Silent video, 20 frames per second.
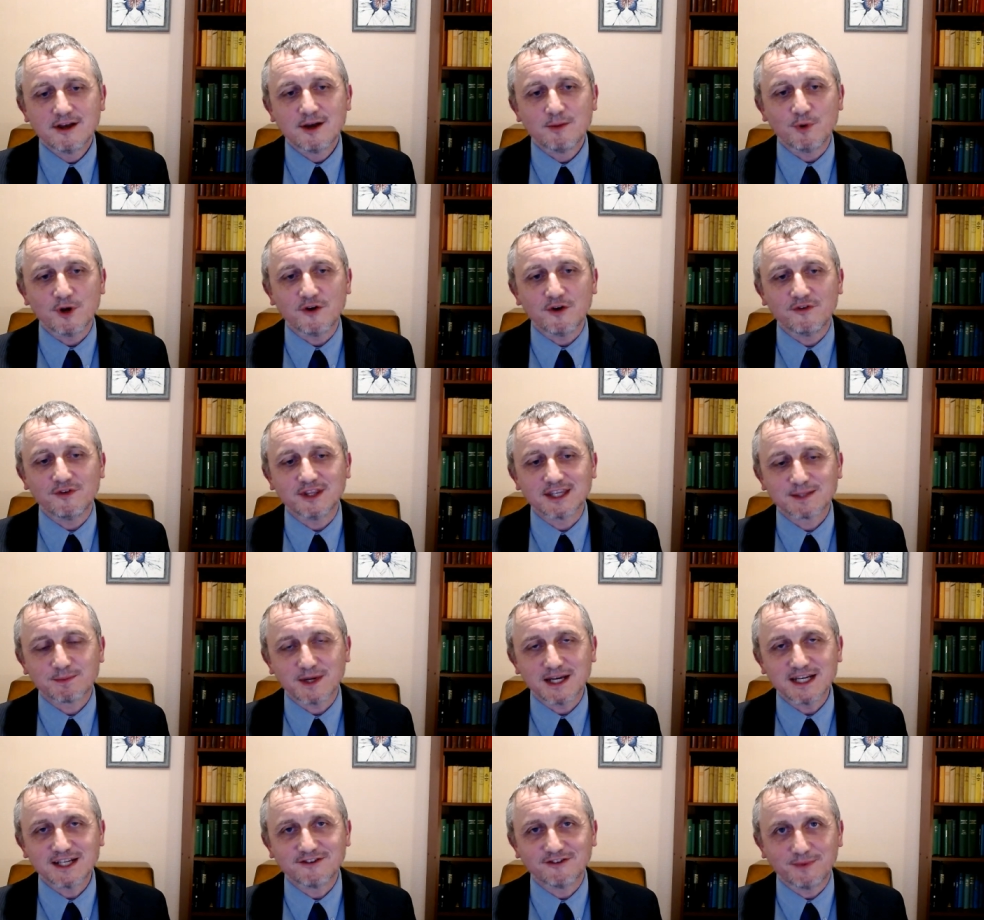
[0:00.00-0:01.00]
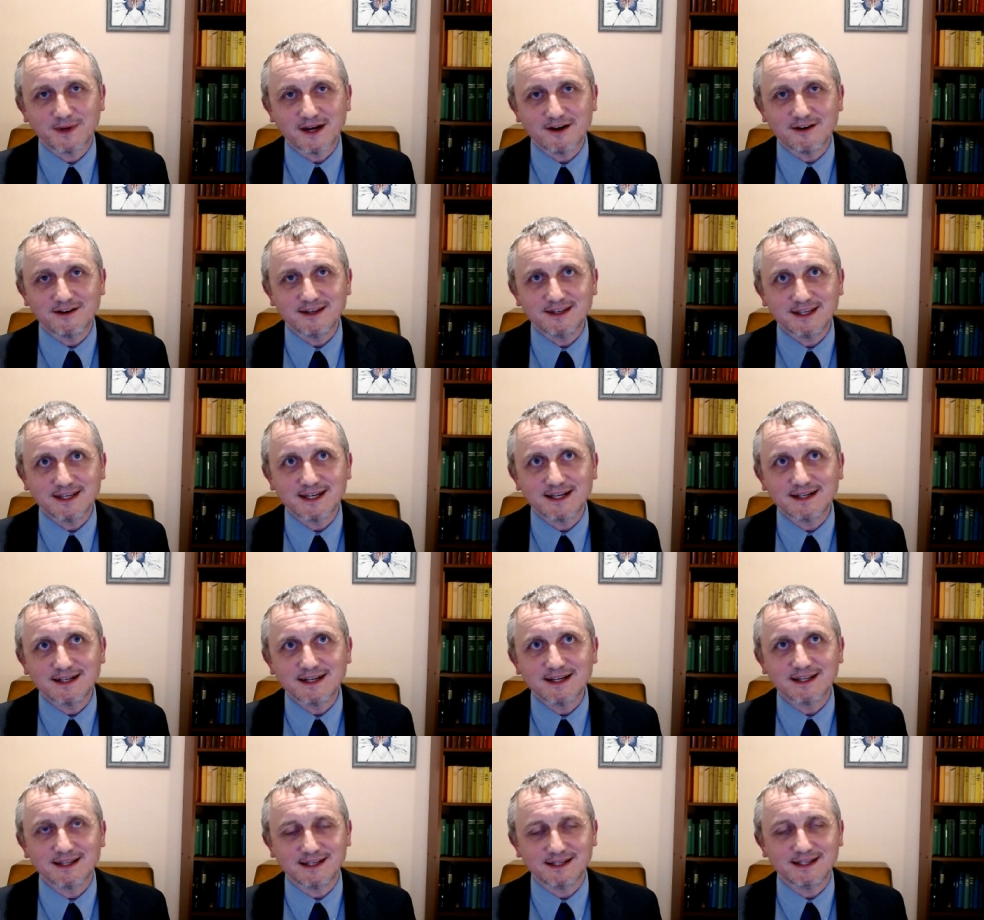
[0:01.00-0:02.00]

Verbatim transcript: but within the space of about a year, nearly